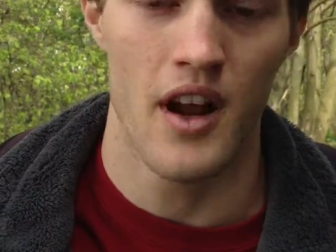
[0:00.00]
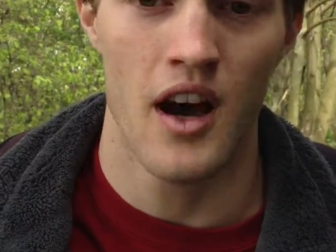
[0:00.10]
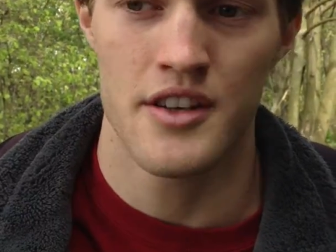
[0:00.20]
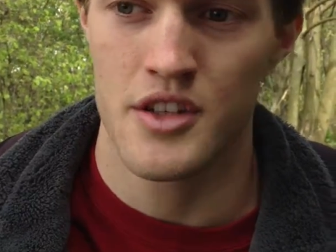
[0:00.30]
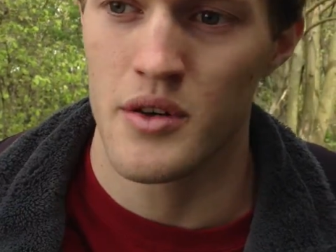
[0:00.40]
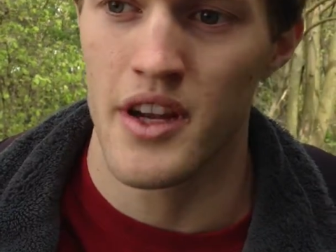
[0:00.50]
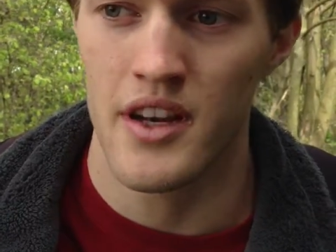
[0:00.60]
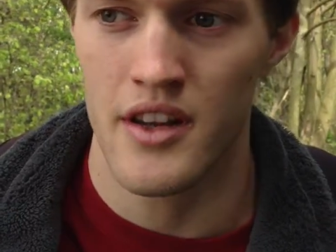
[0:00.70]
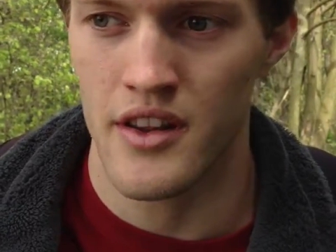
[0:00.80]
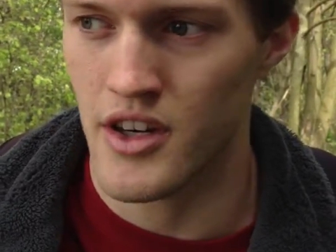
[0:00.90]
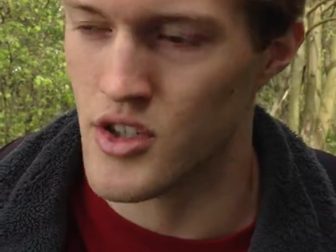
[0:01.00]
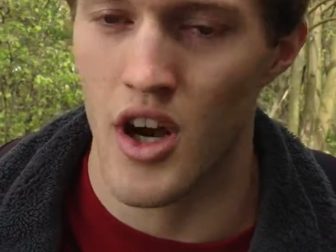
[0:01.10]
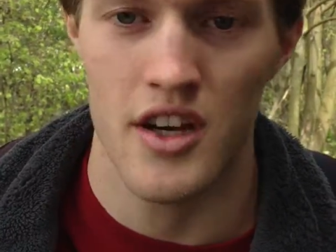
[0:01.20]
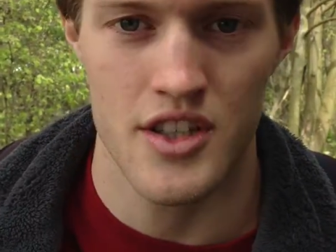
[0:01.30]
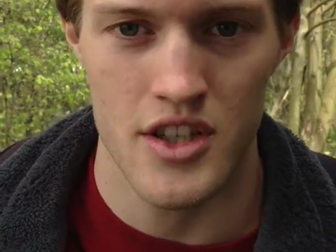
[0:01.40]
not doing their
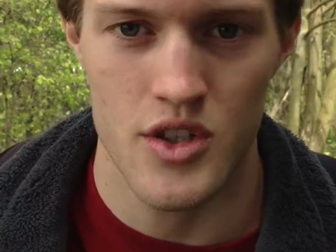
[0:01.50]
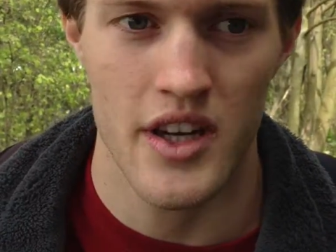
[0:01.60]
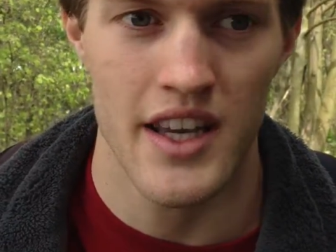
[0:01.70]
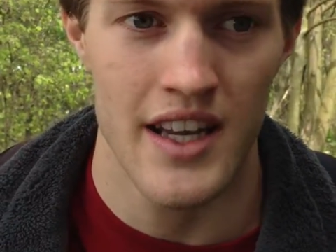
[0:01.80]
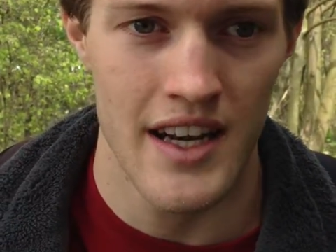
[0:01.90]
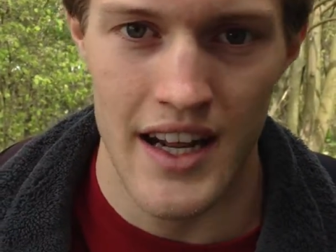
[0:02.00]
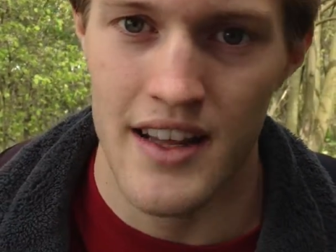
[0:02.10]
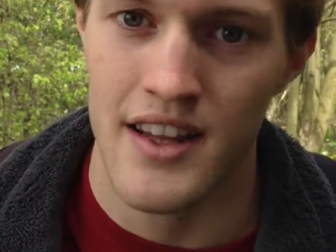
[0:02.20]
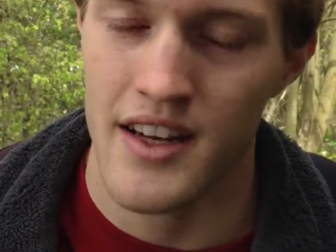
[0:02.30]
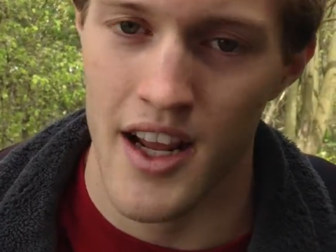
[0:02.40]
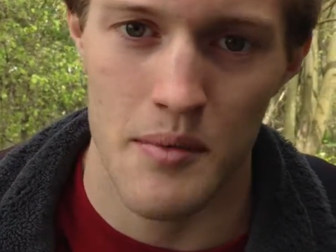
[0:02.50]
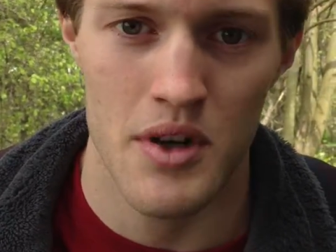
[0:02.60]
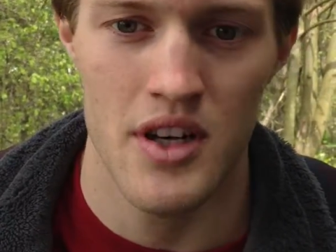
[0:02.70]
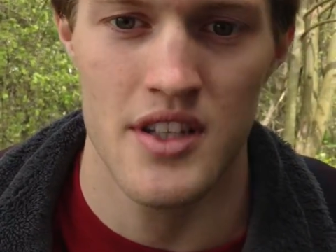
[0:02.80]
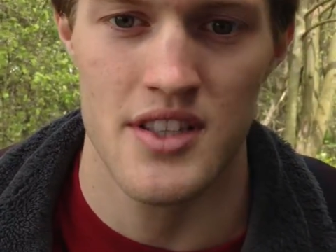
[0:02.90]
drugs or drinking in the
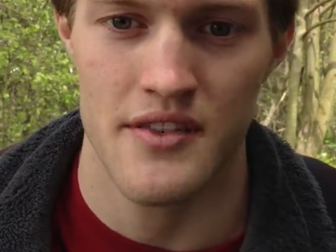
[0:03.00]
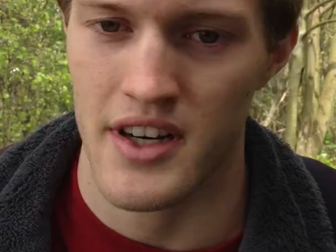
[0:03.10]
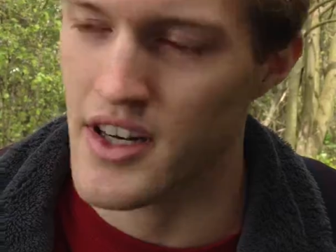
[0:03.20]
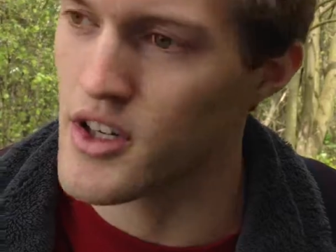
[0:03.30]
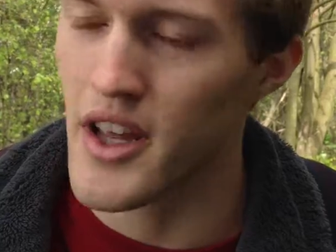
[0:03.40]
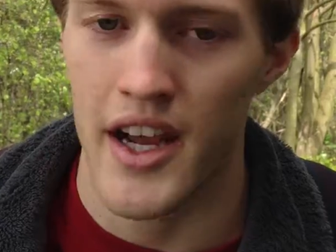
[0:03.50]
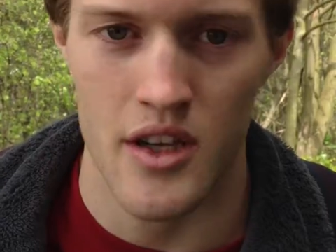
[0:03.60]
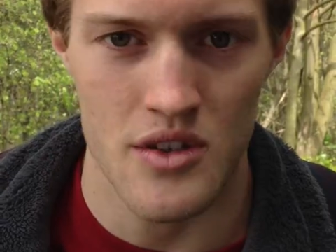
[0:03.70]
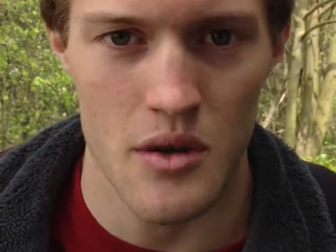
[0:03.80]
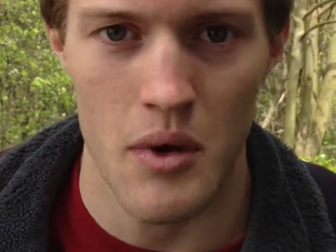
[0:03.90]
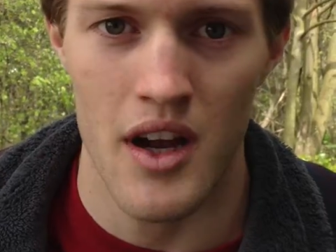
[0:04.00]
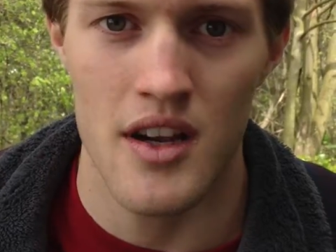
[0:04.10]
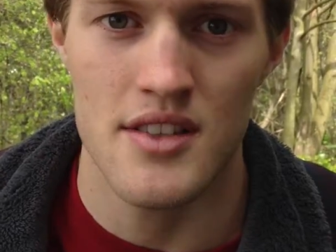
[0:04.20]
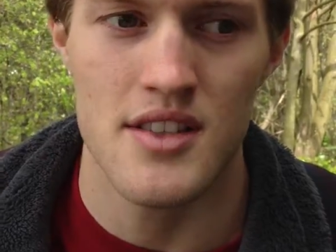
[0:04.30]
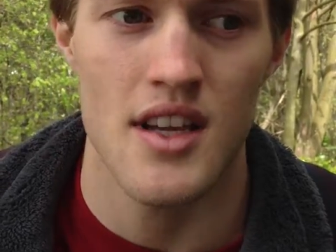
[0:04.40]
neighborhoods. If they're going to do that, go somewhere
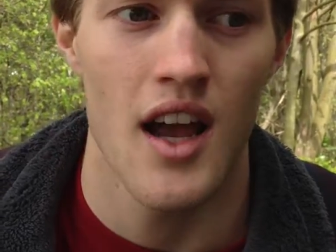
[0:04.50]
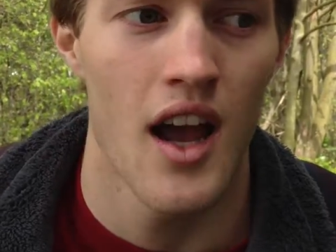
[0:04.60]
else.